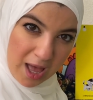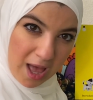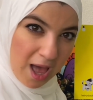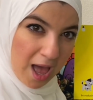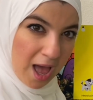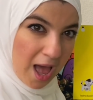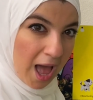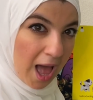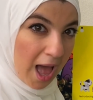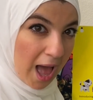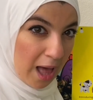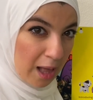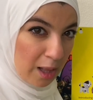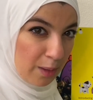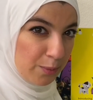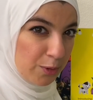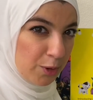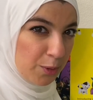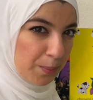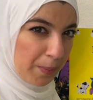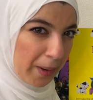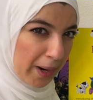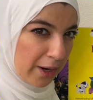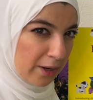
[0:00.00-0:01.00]
Help your
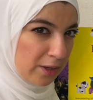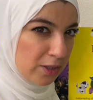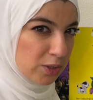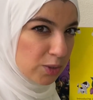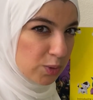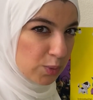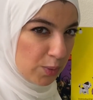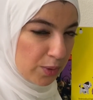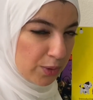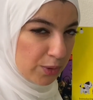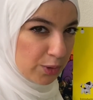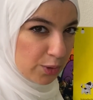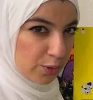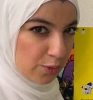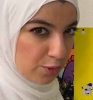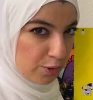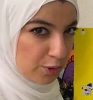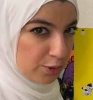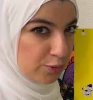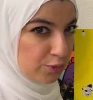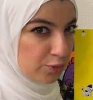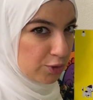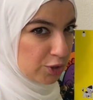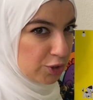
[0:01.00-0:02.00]
parents when they're
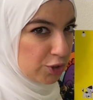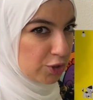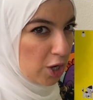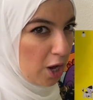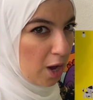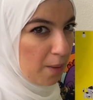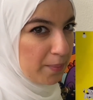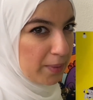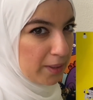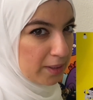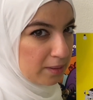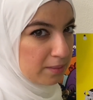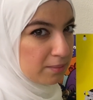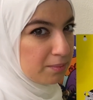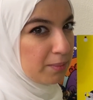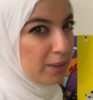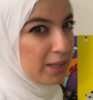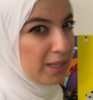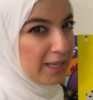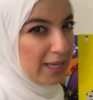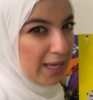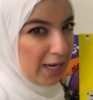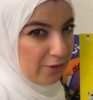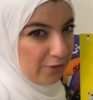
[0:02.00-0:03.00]
grocery shopping by
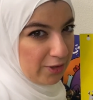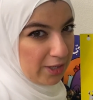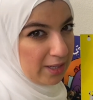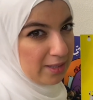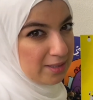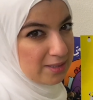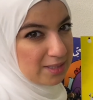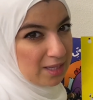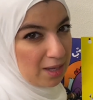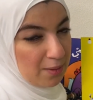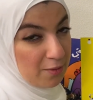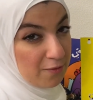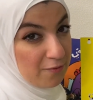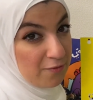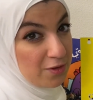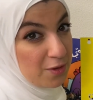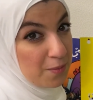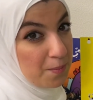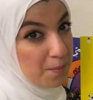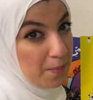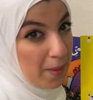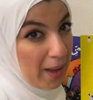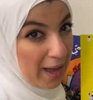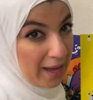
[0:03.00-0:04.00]
carrying some of the
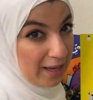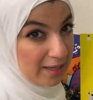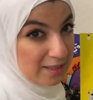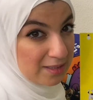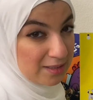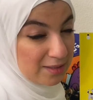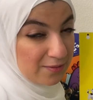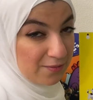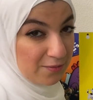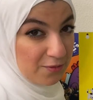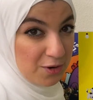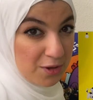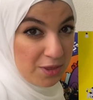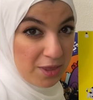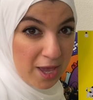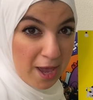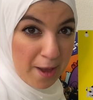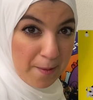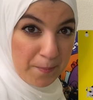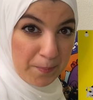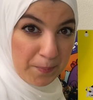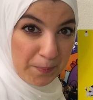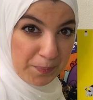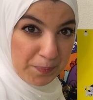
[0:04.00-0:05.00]
bags for
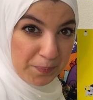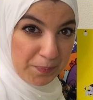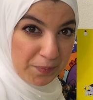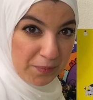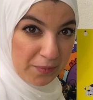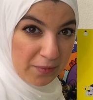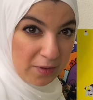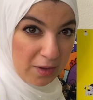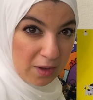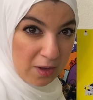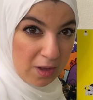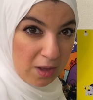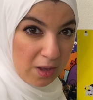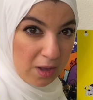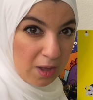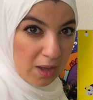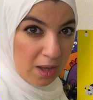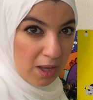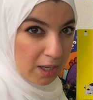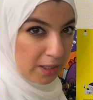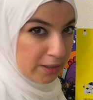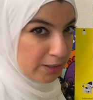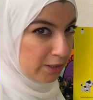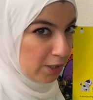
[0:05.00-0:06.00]
them,
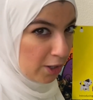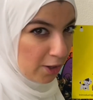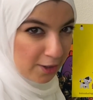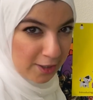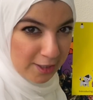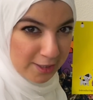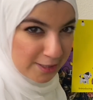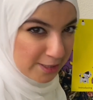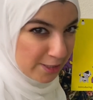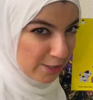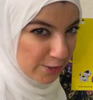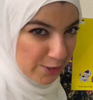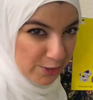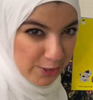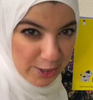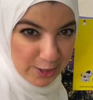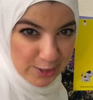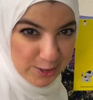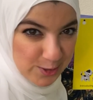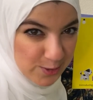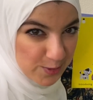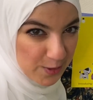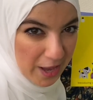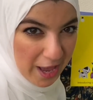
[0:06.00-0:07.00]
as long as they're not
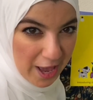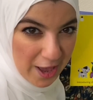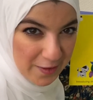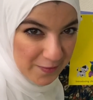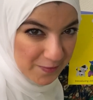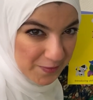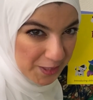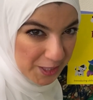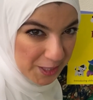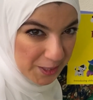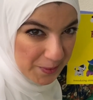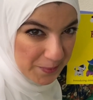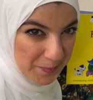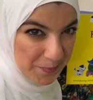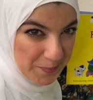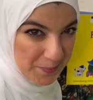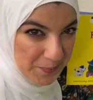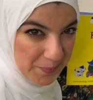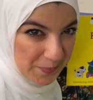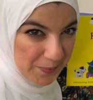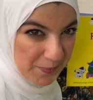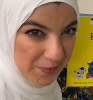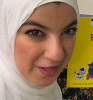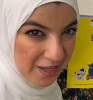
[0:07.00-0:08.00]
too heavy.
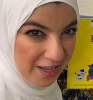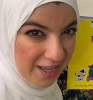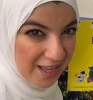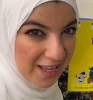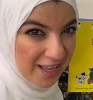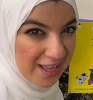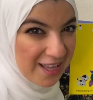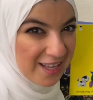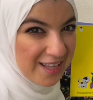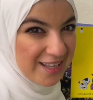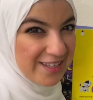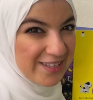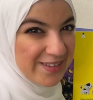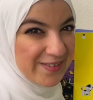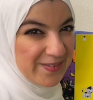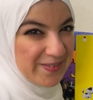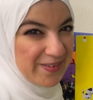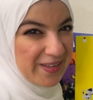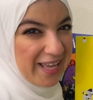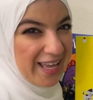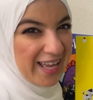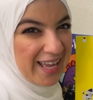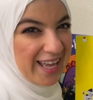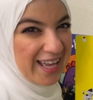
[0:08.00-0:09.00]

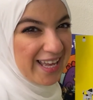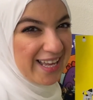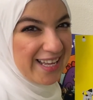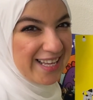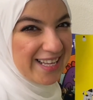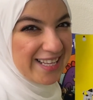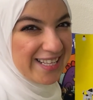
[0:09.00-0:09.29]
Okay?